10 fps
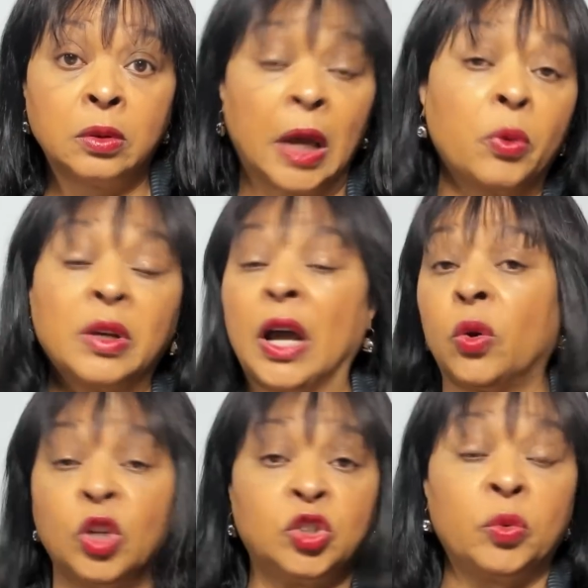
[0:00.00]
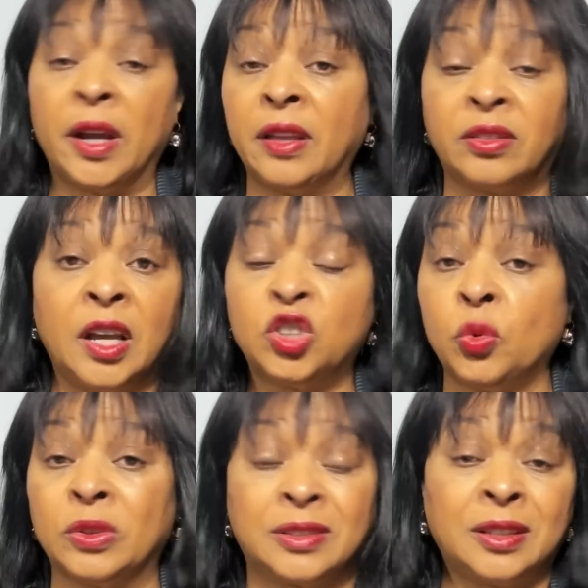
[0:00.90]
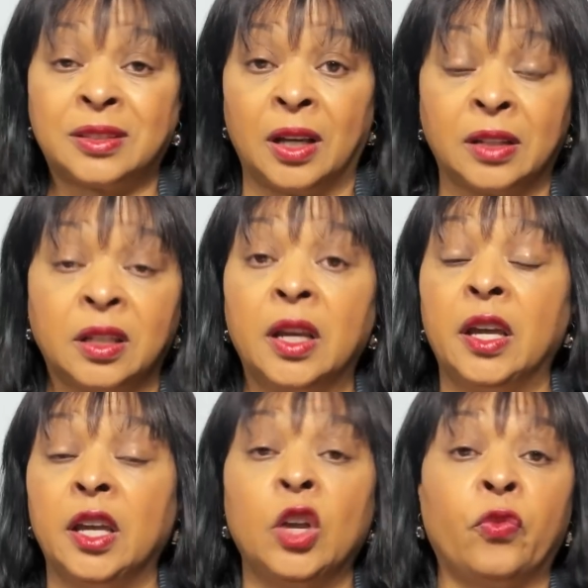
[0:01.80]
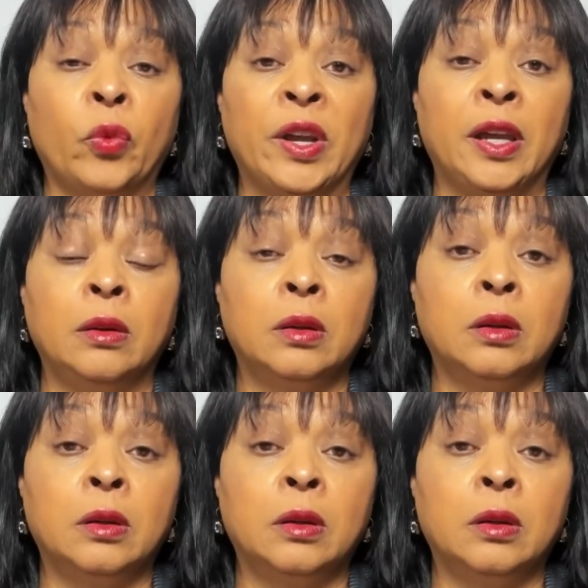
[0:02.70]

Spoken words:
They were not going to do anything to assist us if we,